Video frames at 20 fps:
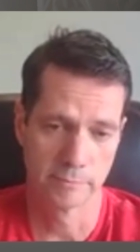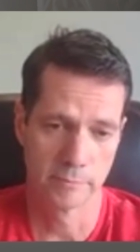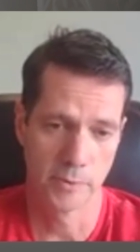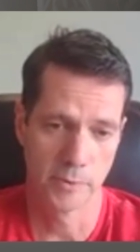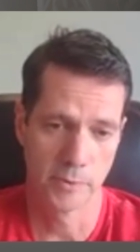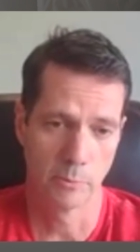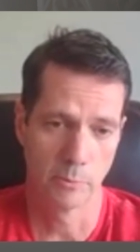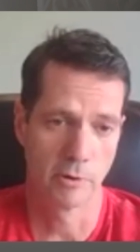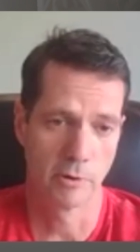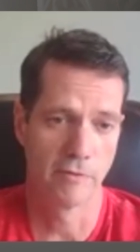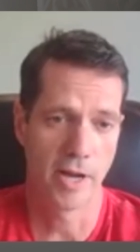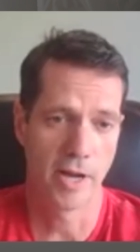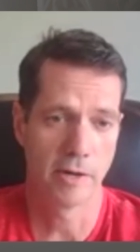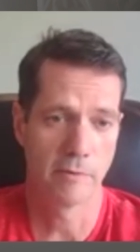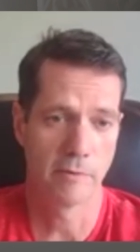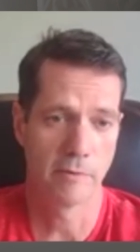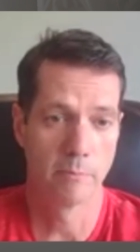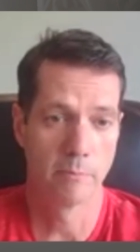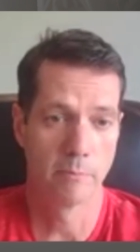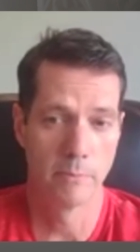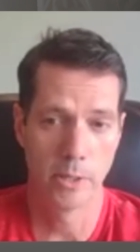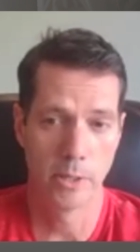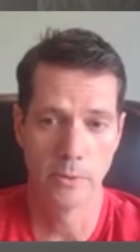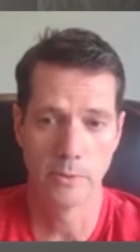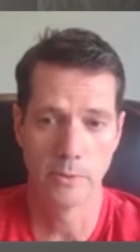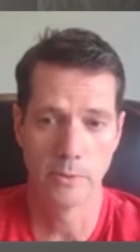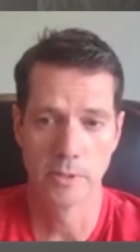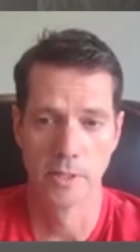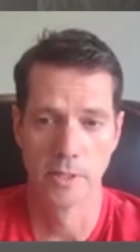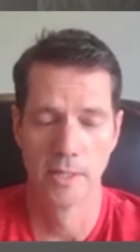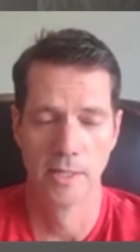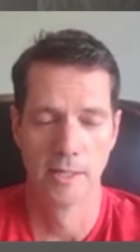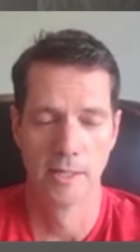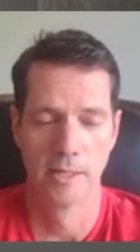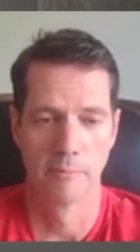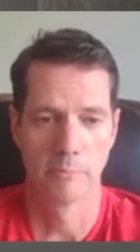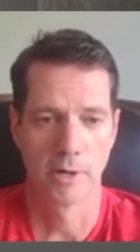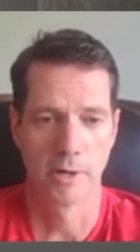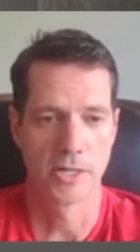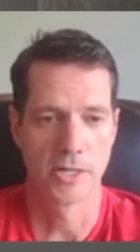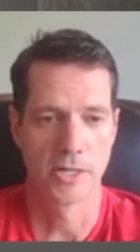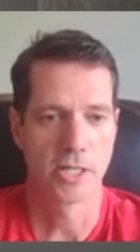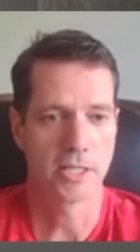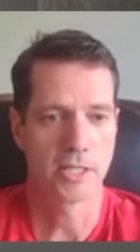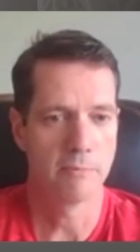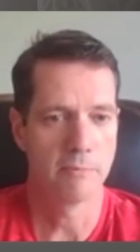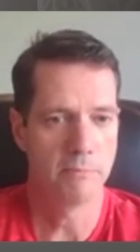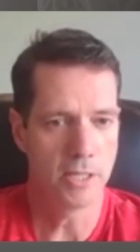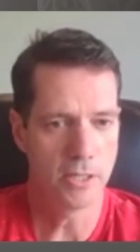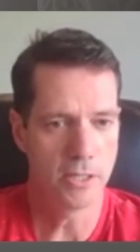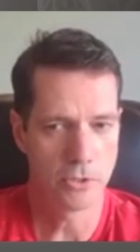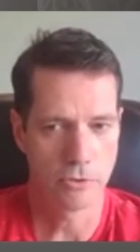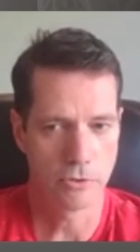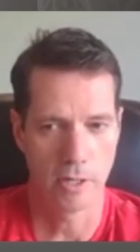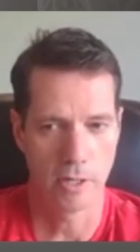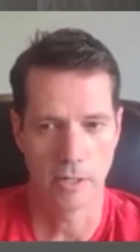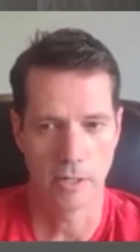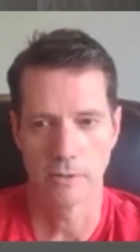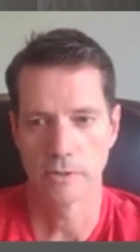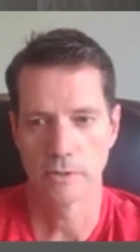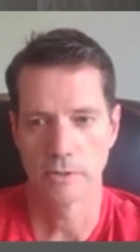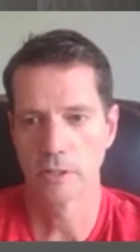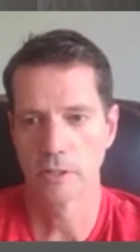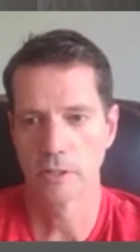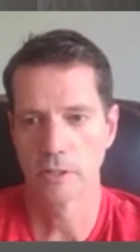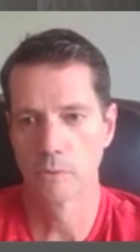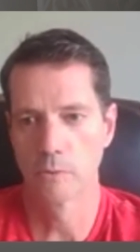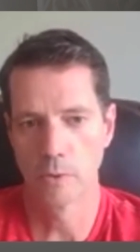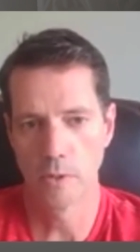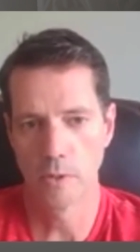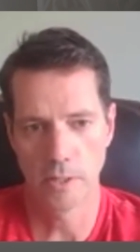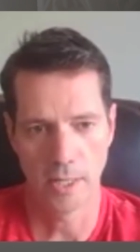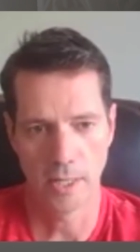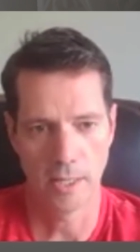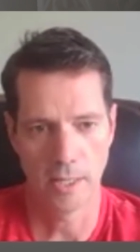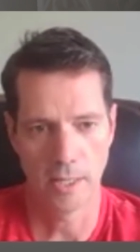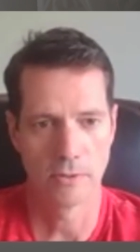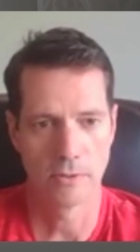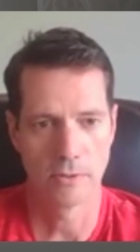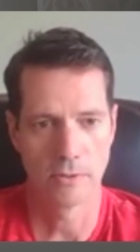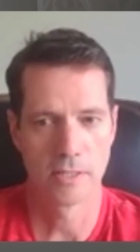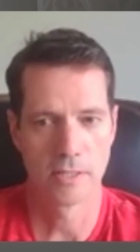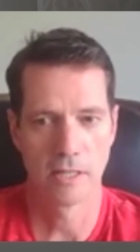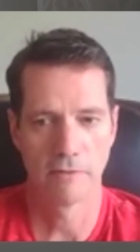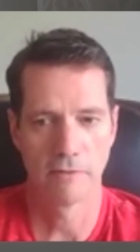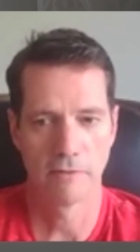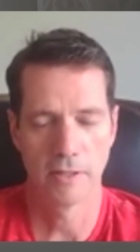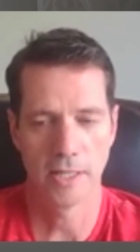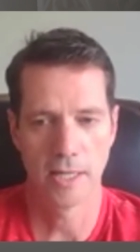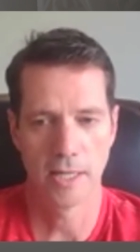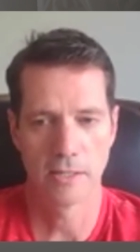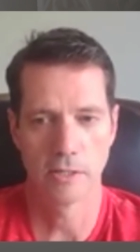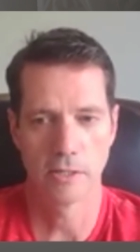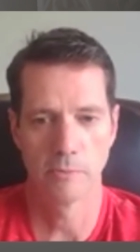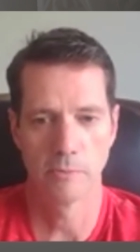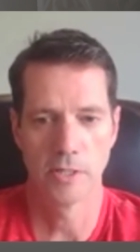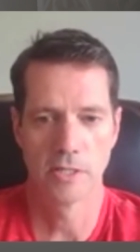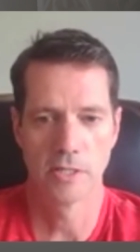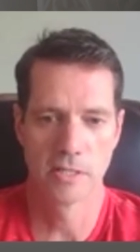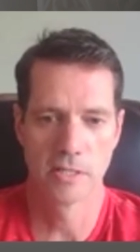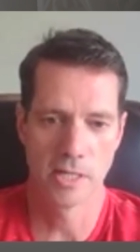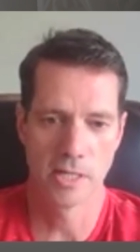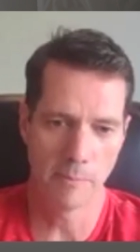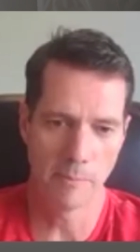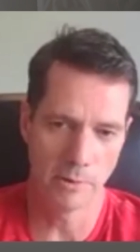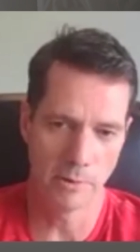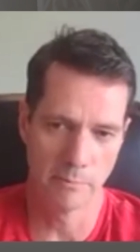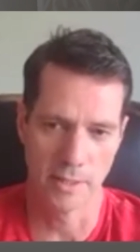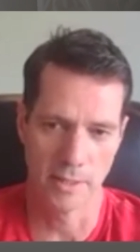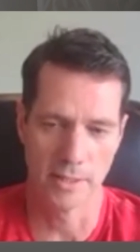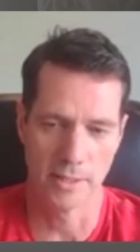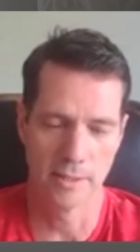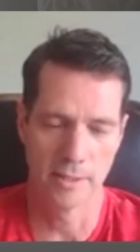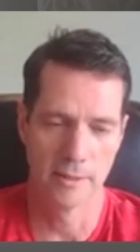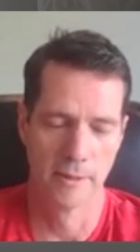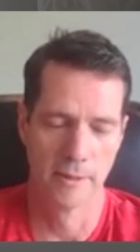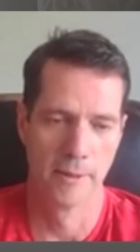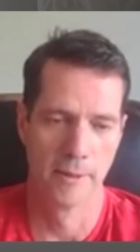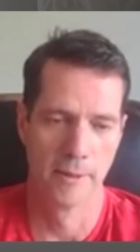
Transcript: you know, providing remote project administrators and coordinators and stuff like that. So we supplement